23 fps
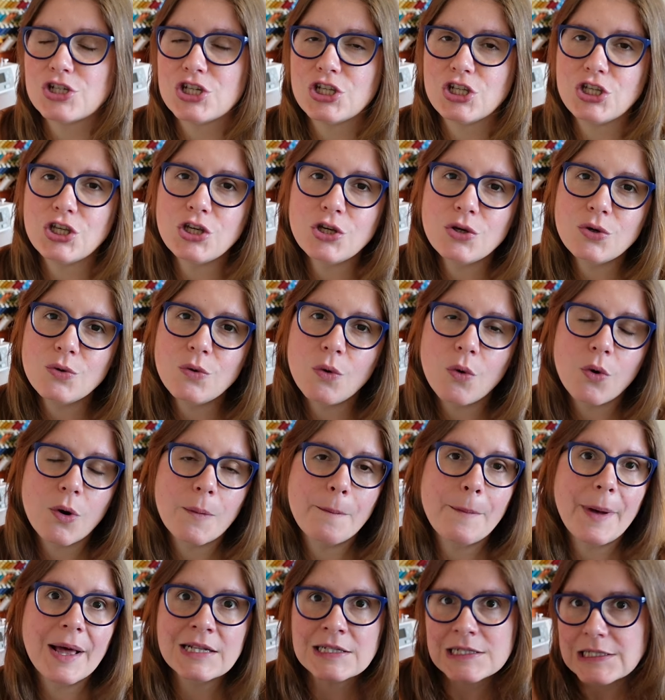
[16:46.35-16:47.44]
to you or
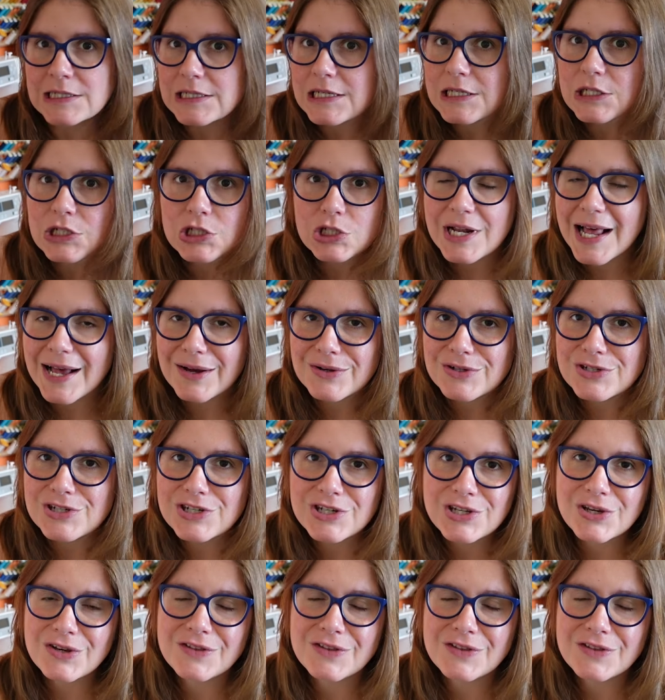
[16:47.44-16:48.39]
buttons that stood out to